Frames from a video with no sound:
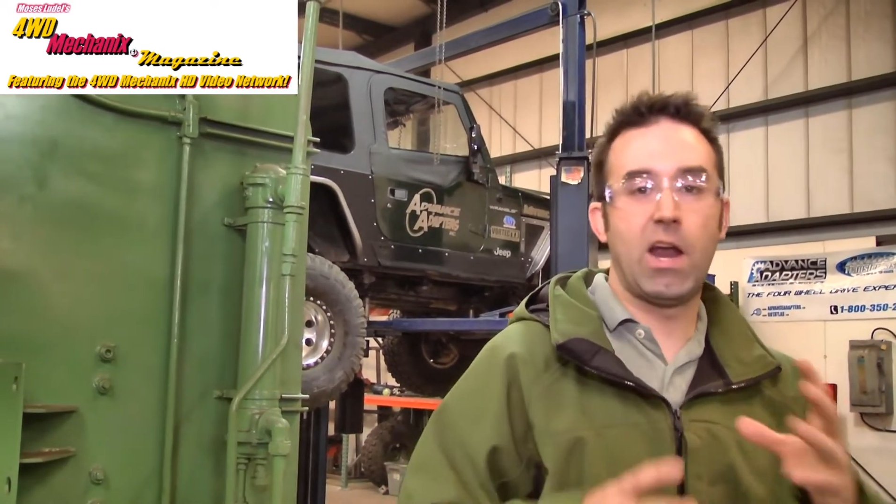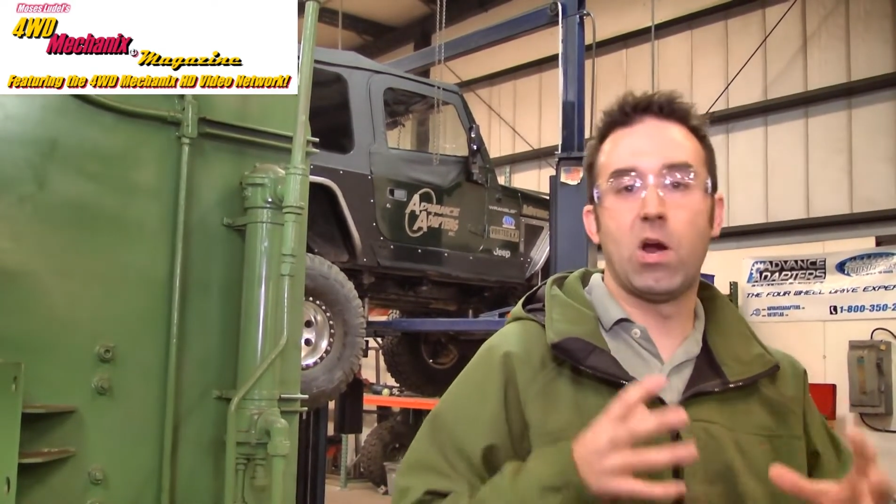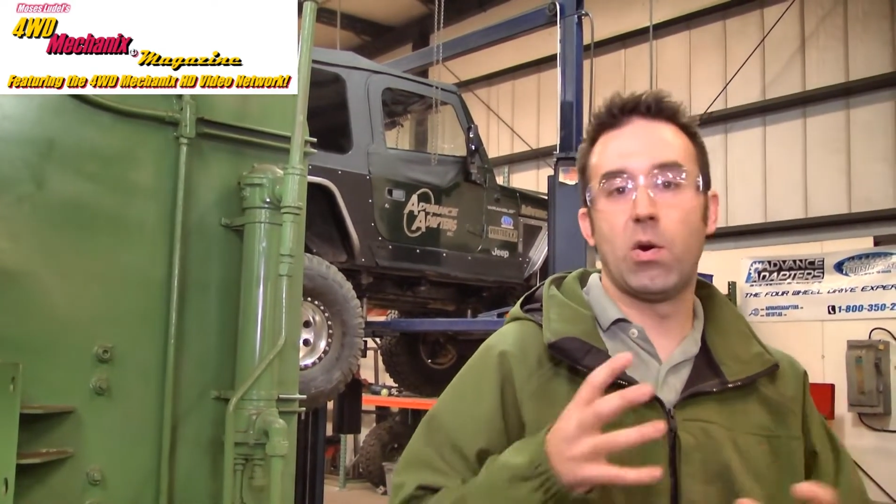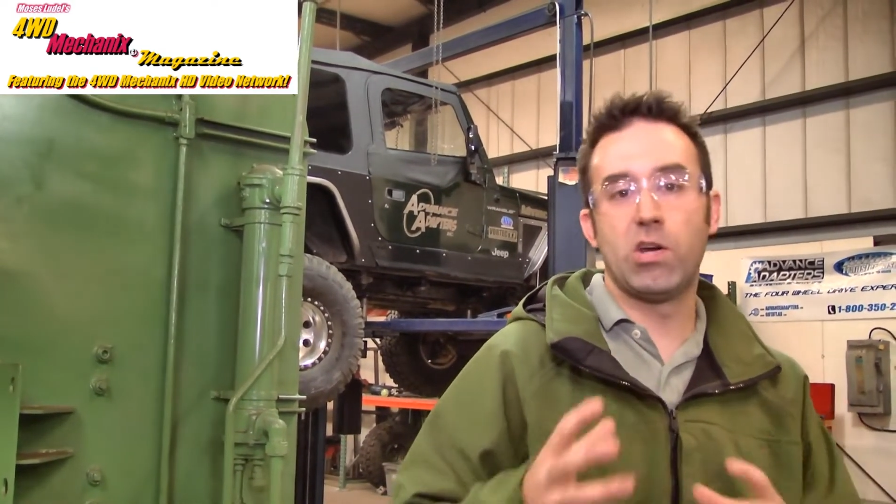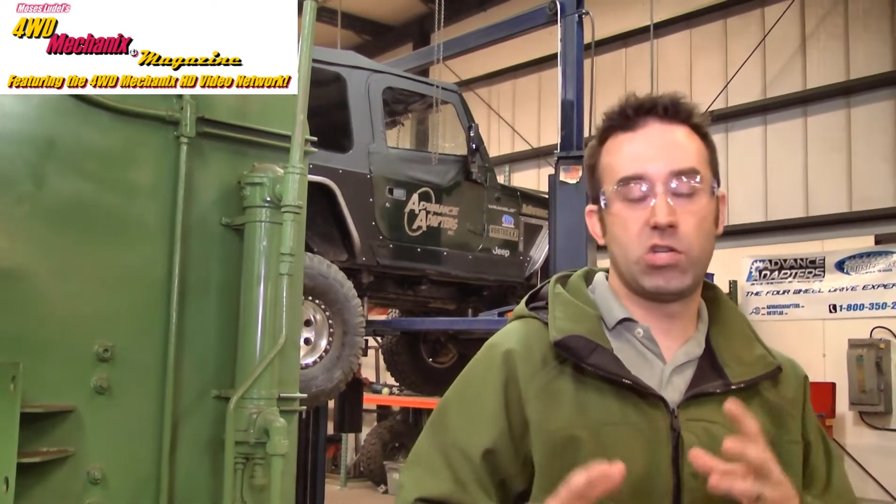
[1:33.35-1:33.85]

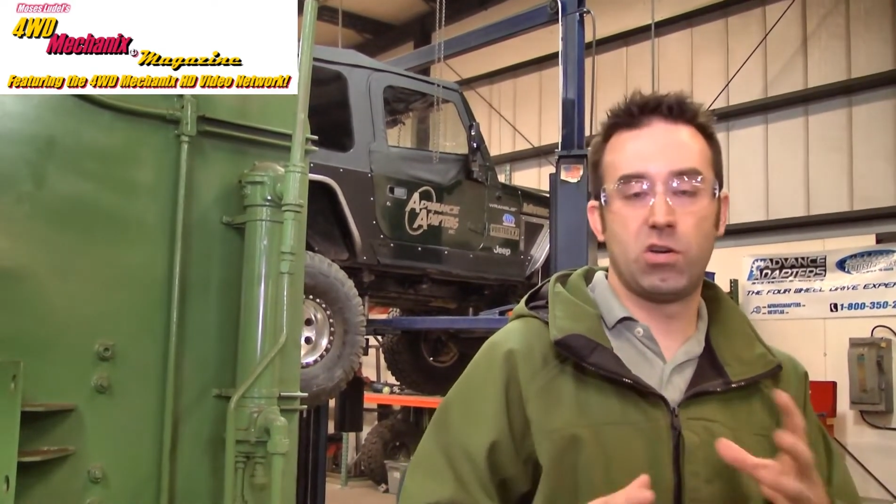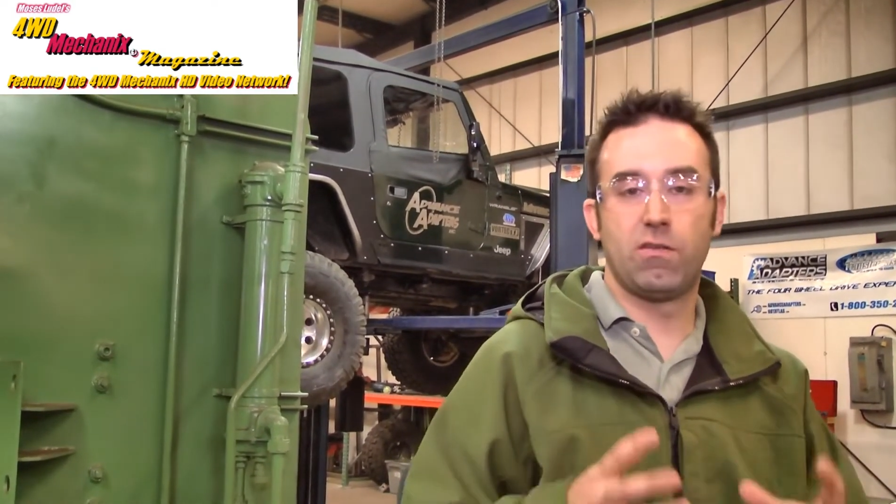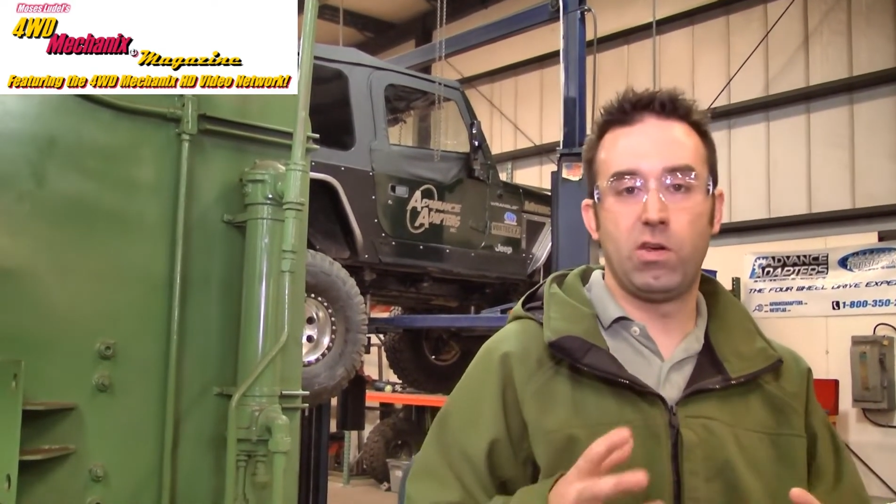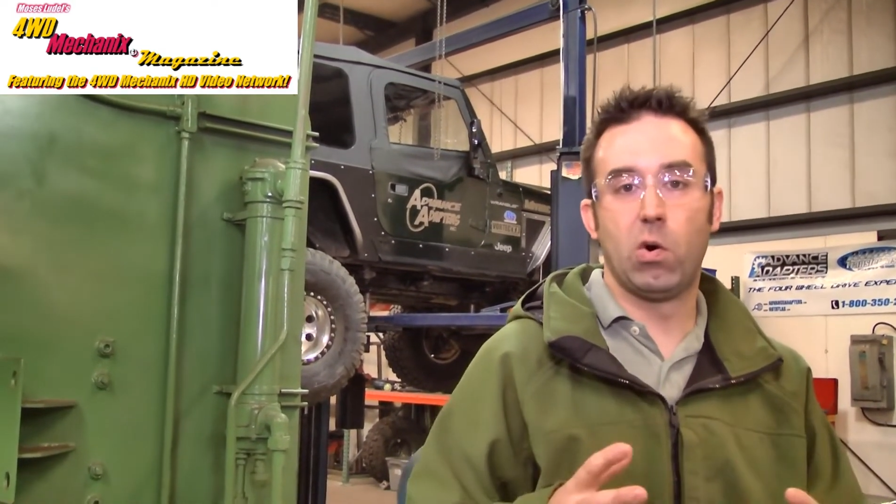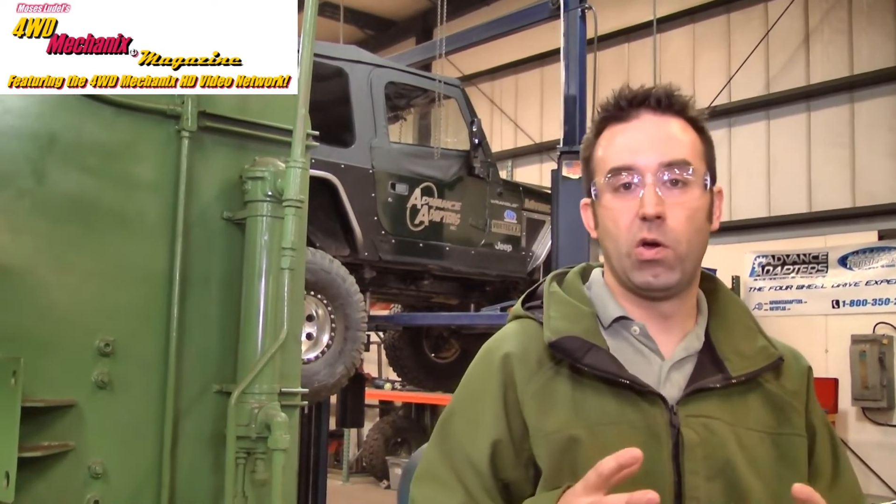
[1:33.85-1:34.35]
aeration of
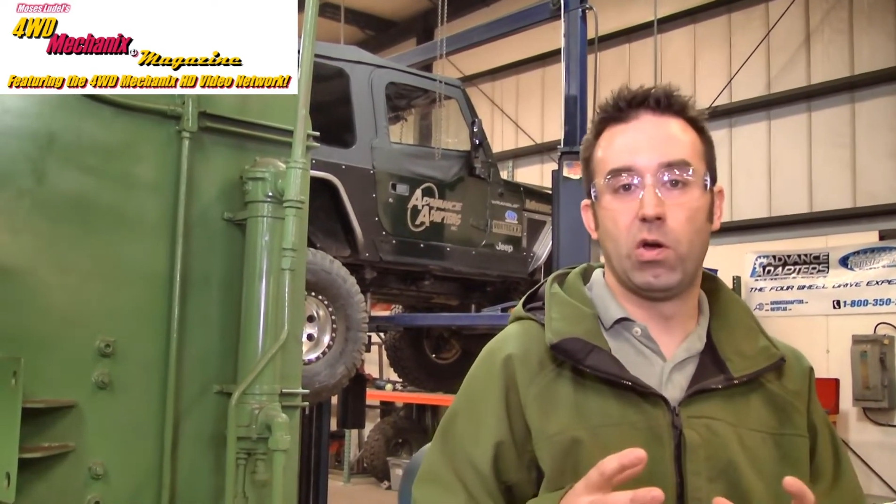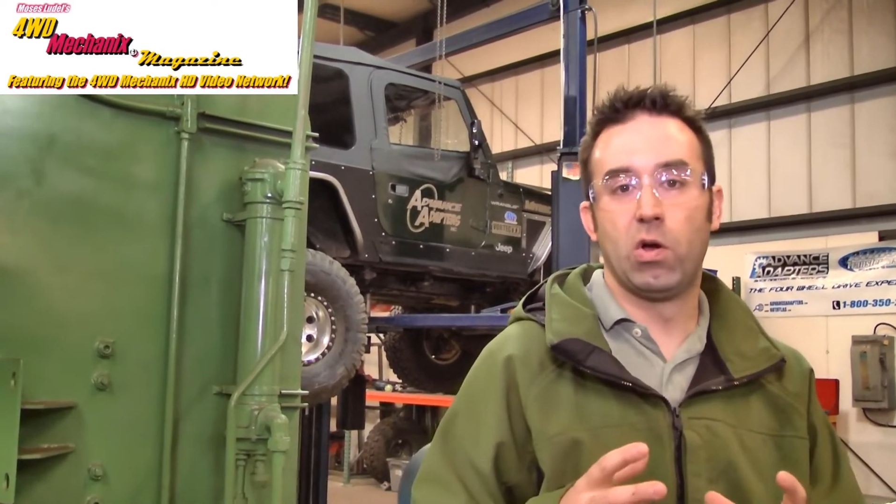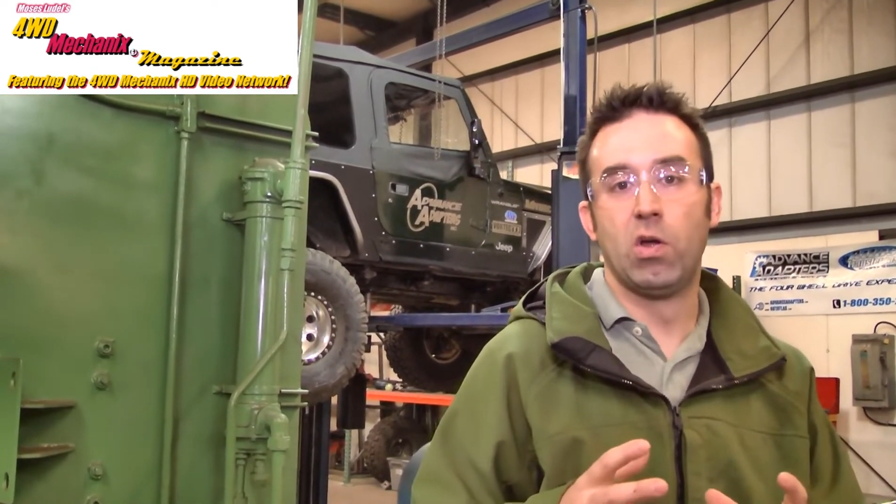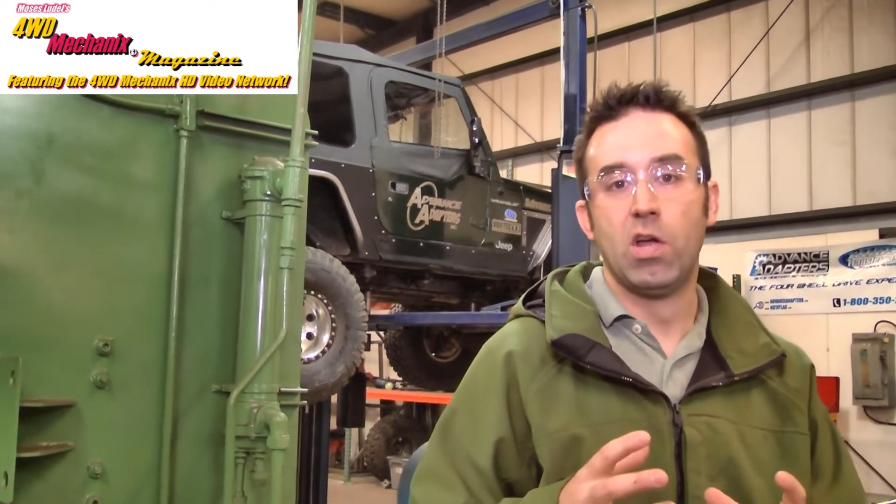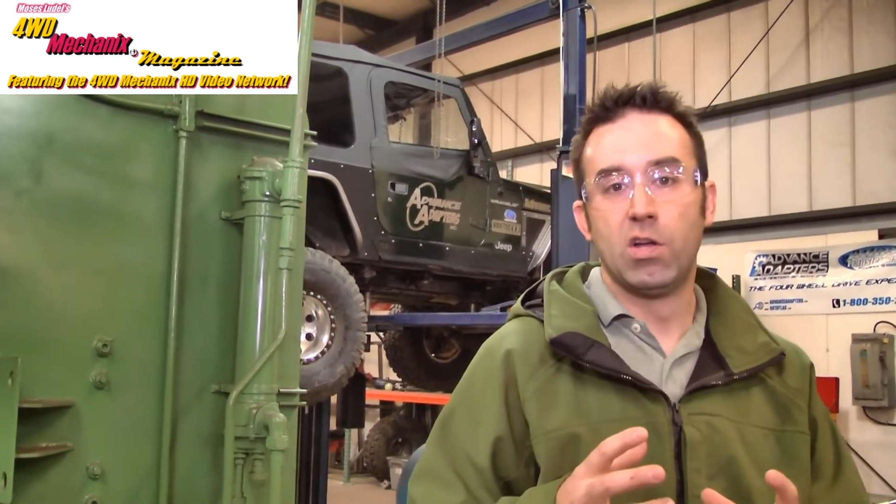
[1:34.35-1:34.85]
the
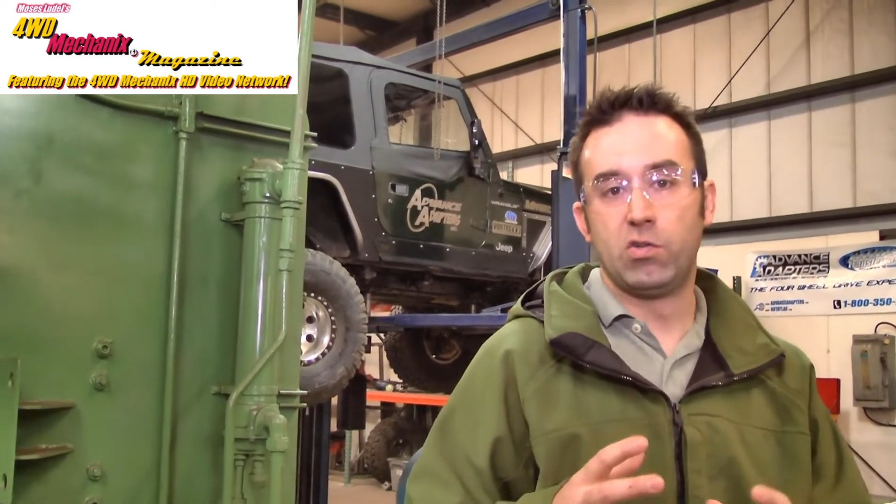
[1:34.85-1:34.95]
oil